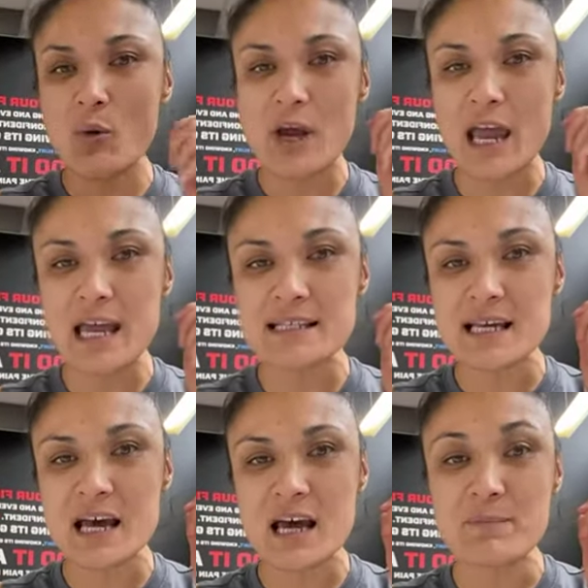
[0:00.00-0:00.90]
as
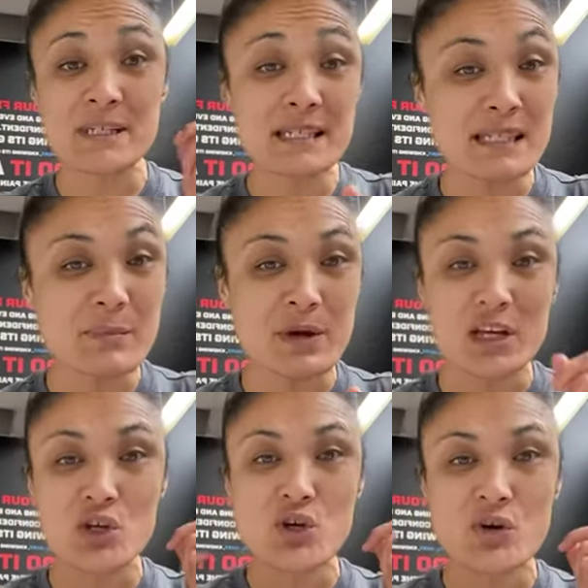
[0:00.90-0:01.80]
a
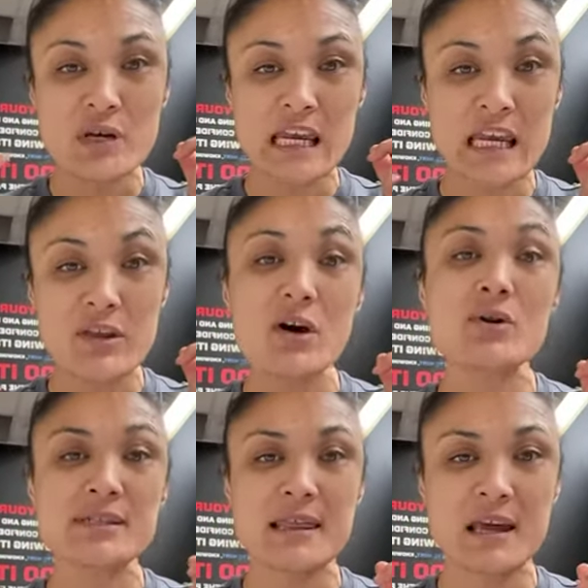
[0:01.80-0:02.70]
participant, you don't hear
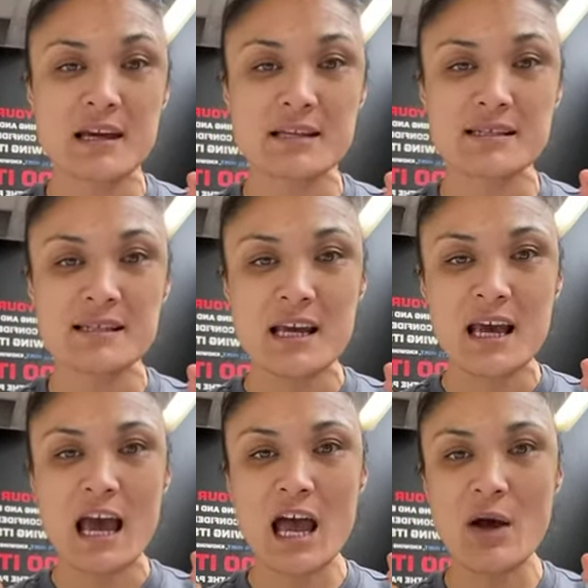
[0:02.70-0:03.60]
those things
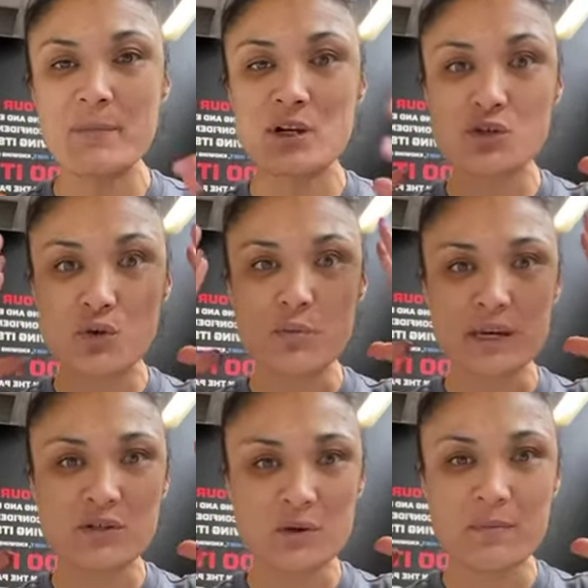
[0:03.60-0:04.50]
because your
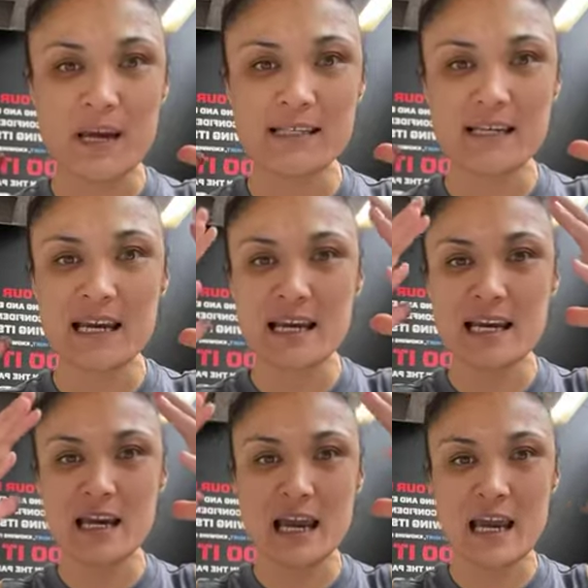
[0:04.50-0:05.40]
mental
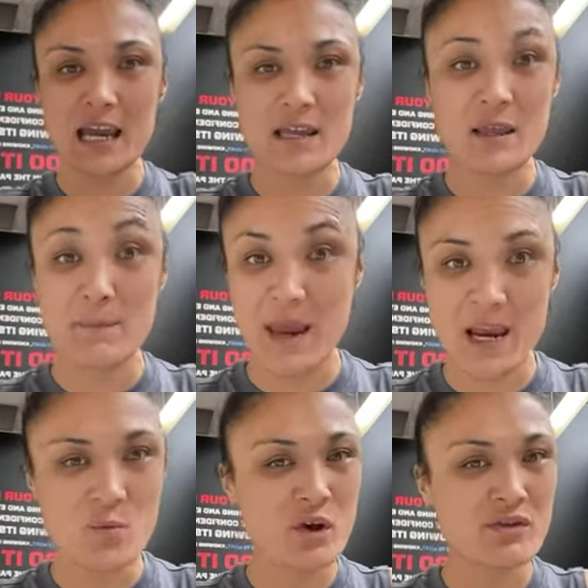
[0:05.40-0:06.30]
capacity, the
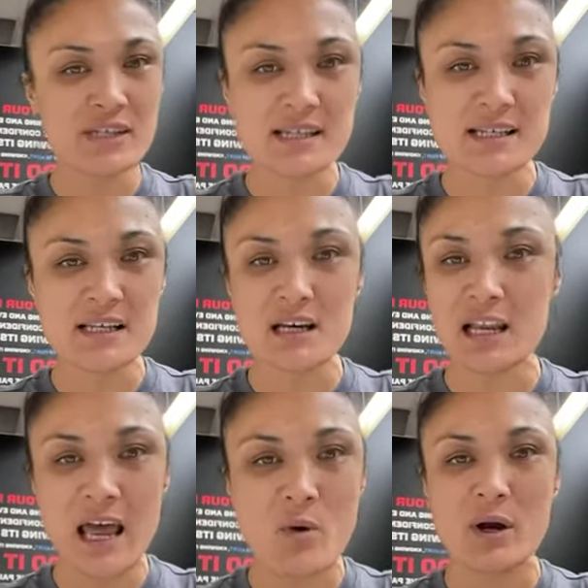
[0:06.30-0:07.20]
bandwidth, just doesn't
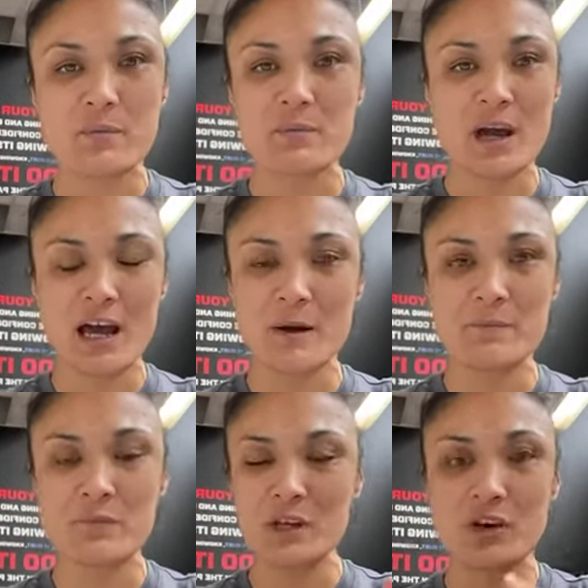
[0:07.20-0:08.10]
allow it.
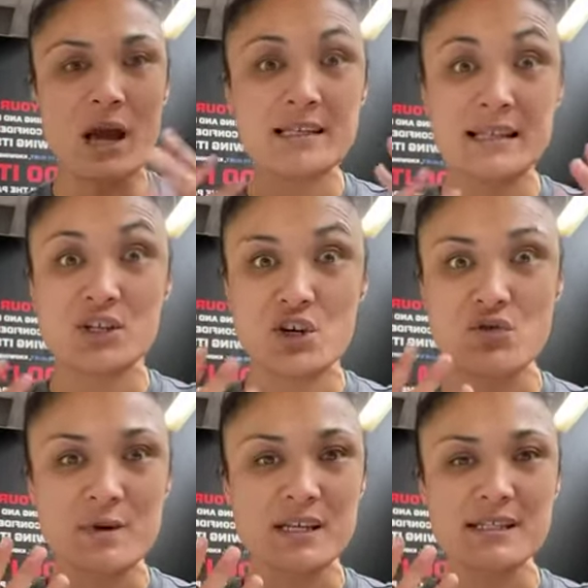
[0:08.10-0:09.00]
Us as
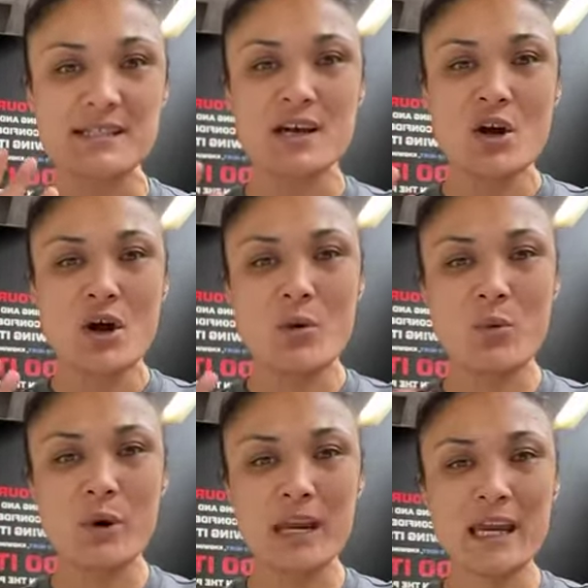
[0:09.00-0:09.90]
humans,
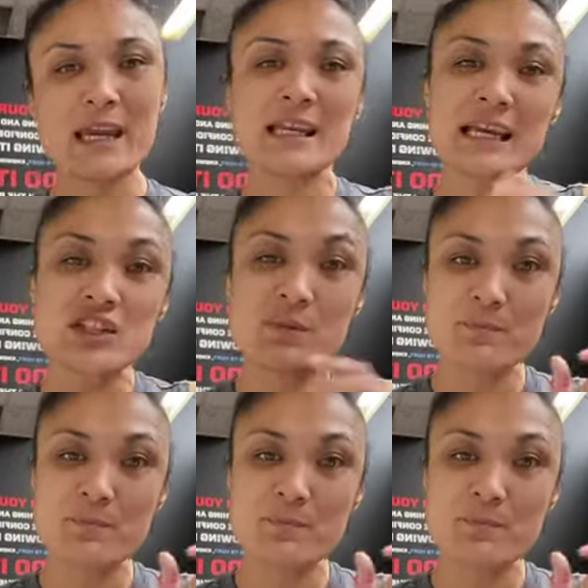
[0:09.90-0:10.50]
we need to